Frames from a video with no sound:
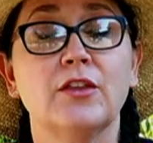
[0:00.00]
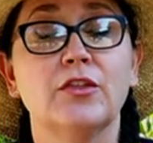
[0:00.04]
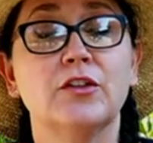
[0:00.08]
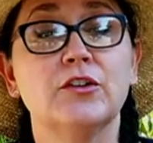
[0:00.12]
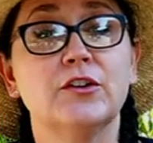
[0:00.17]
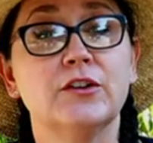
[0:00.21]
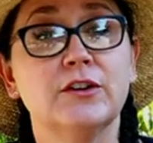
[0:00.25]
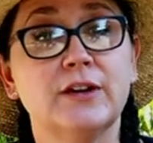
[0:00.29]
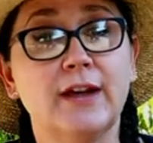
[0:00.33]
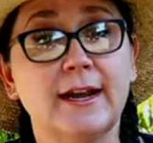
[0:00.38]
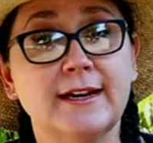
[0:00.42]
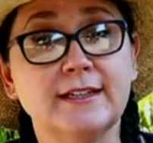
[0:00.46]

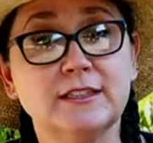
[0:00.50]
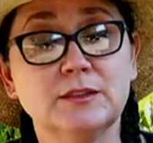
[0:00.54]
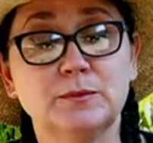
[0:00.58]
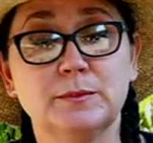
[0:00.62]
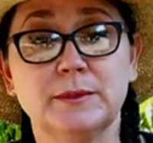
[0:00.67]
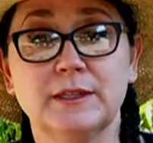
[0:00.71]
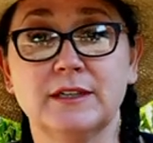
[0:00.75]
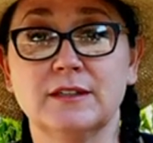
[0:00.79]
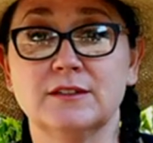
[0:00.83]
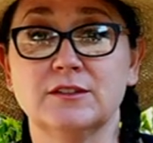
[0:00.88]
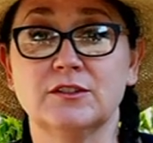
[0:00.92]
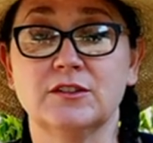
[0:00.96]
They're nice
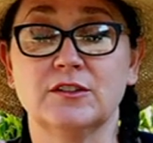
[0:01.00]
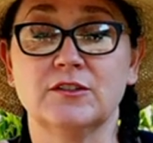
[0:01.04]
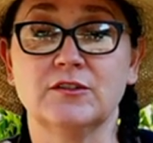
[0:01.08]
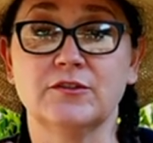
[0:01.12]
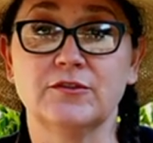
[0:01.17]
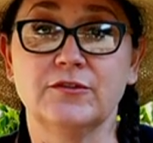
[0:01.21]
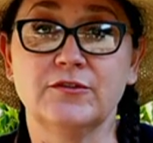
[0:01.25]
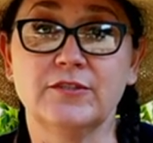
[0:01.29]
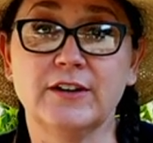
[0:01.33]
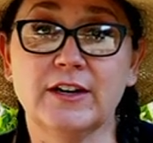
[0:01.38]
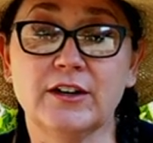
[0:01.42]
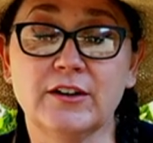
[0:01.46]
because they're
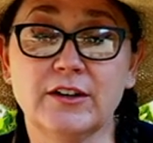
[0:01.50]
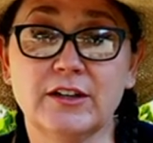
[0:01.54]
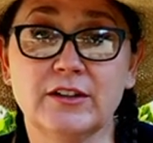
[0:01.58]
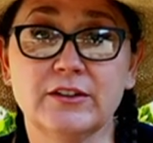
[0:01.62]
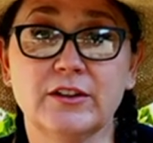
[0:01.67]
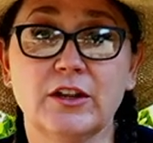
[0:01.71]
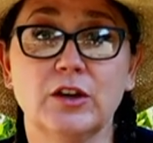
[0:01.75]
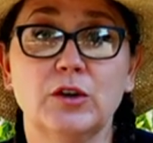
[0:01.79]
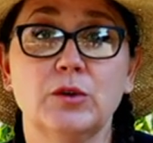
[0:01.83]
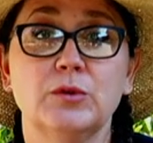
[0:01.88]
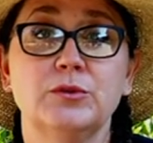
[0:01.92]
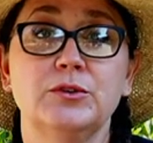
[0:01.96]
very
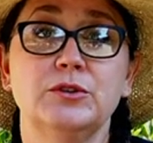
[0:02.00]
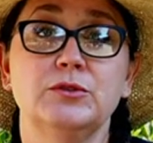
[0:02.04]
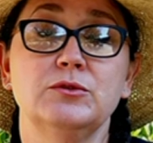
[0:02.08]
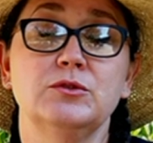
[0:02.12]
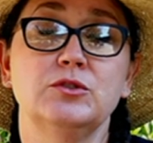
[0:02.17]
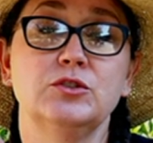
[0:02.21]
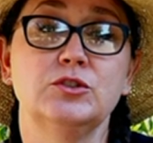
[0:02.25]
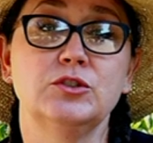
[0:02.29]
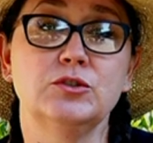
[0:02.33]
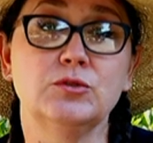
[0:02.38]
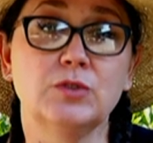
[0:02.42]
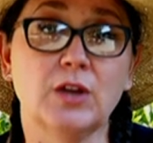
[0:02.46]
low. You
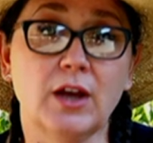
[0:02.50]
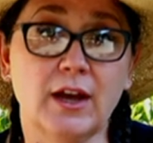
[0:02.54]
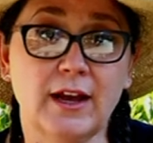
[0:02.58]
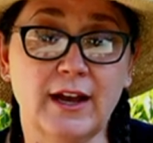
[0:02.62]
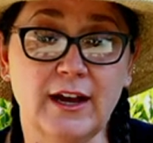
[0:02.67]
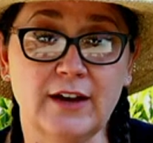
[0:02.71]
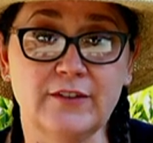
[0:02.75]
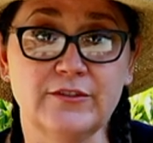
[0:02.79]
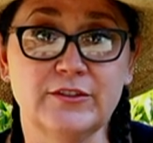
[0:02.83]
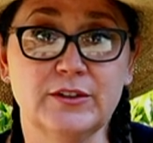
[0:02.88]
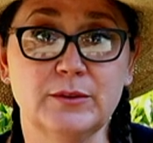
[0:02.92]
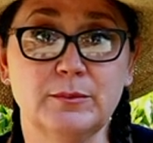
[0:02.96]
do not
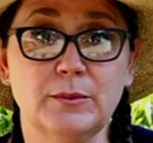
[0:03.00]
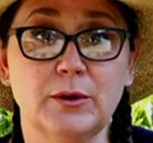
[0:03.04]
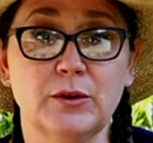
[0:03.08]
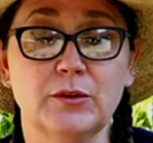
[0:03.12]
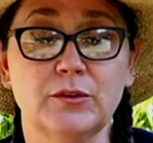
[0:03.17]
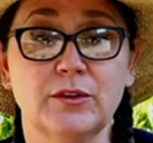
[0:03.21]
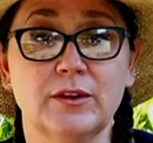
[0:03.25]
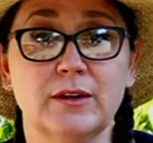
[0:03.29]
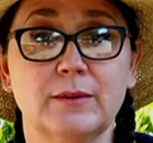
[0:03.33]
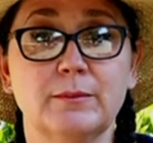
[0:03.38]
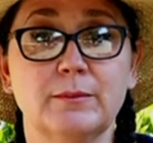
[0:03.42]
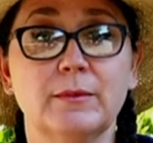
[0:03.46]
have to
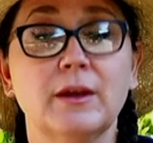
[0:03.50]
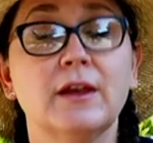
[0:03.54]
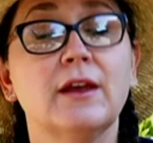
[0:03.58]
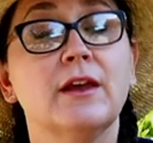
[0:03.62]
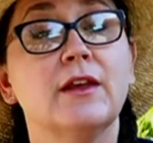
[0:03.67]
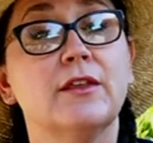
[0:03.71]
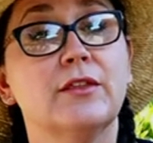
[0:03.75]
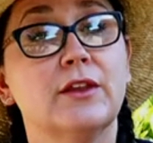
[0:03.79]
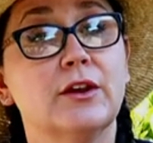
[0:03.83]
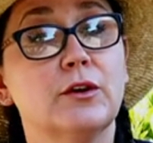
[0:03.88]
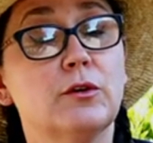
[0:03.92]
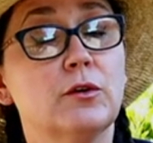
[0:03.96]
mow them.
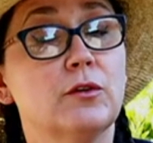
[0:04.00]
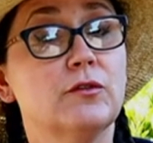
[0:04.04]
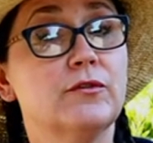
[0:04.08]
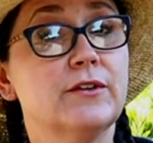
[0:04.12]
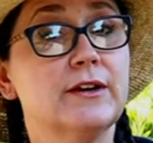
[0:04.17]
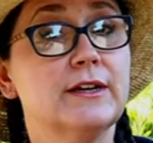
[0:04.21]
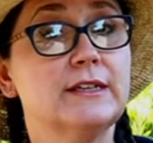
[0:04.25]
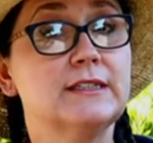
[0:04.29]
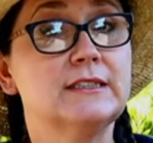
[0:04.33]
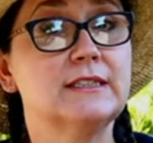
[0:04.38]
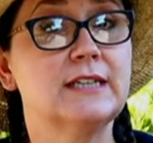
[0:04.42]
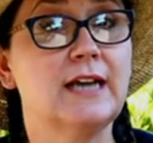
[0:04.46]
They grow
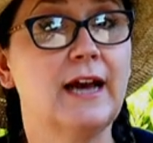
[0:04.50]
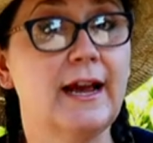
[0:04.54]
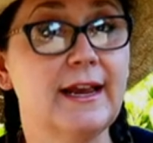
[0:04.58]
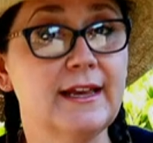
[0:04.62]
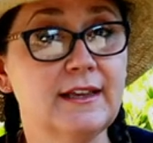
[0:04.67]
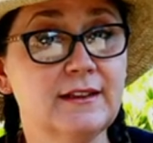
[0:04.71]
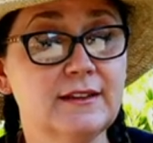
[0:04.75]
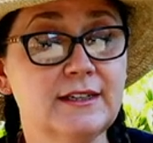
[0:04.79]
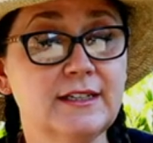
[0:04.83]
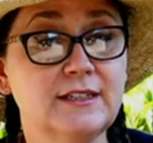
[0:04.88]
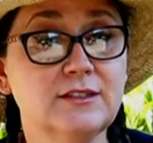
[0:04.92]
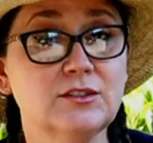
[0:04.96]
very
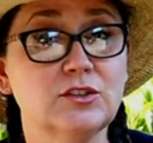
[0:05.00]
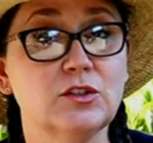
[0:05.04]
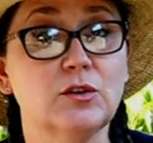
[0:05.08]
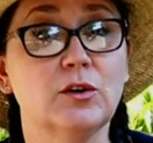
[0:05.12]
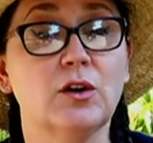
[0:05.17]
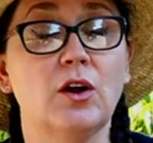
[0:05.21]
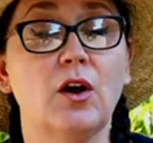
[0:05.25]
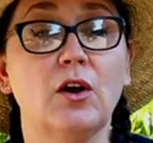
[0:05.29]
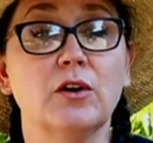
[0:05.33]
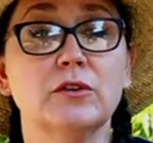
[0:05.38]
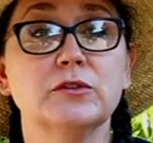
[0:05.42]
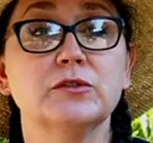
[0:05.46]
tightly, so
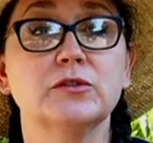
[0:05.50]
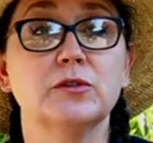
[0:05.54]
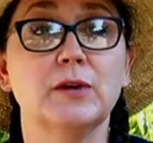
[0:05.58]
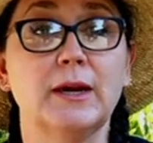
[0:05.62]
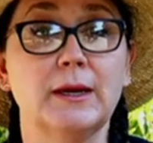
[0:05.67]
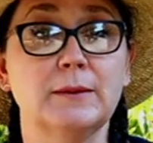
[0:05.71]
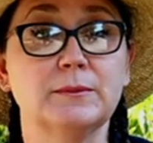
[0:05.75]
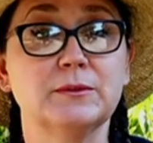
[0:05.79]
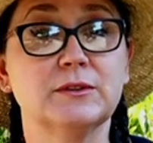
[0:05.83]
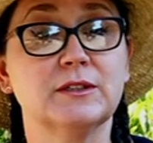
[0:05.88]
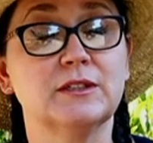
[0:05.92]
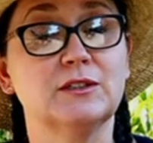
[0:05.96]
it also
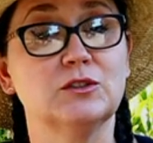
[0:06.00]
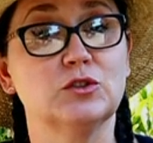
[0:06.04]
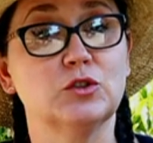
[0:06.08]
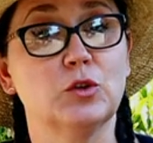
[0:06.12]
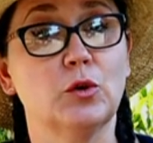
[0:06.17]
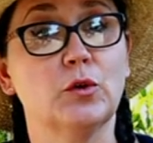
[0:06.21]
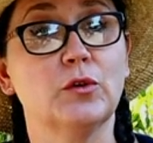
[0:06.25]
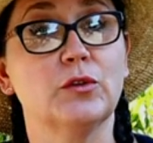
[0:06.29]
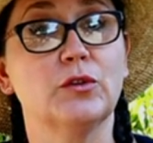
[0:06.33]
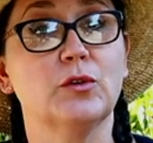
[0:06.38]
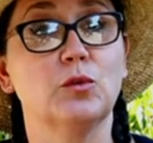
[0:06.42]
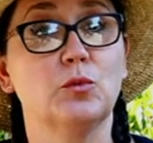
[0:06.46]
helps
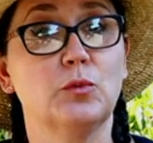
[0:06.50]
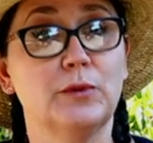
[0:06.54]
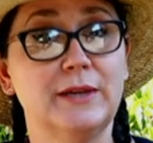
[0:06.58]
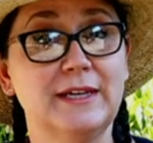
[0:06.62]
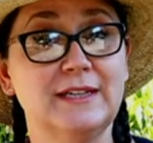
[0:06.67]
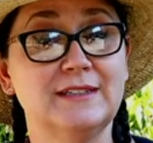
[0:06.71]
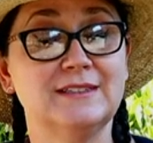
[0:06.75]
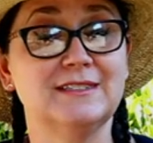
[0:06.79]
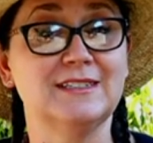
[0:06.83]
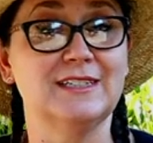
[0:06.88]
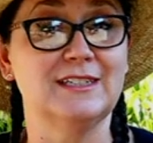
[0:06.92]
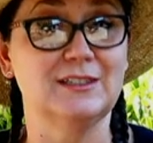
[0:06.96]
control the
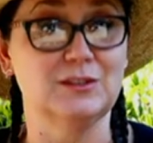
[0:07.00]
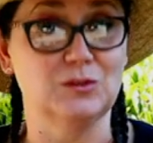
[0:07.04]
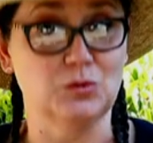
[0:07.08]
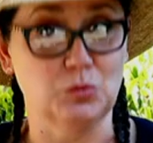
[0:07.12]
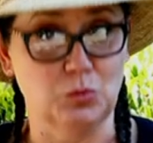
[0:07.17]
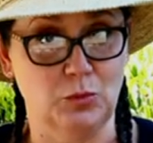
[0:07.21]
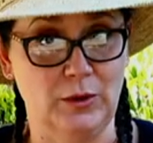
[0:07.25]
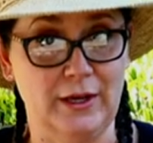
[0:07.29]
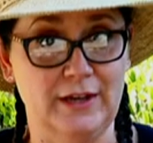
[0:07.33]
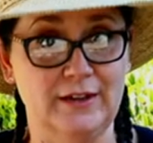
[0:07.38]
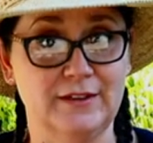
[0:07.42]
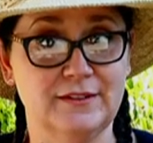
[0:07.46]
weeds as
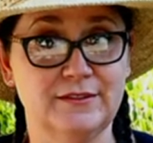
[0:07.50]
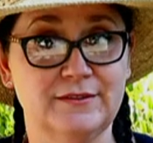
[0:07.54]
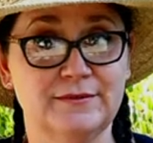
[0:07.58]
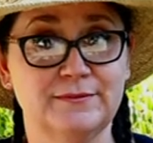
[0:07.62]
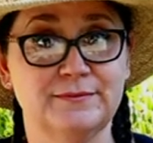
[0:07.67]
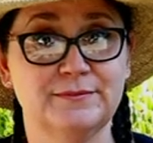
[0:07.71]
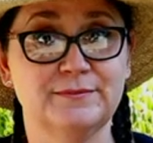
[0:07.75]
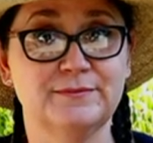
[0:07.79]
well.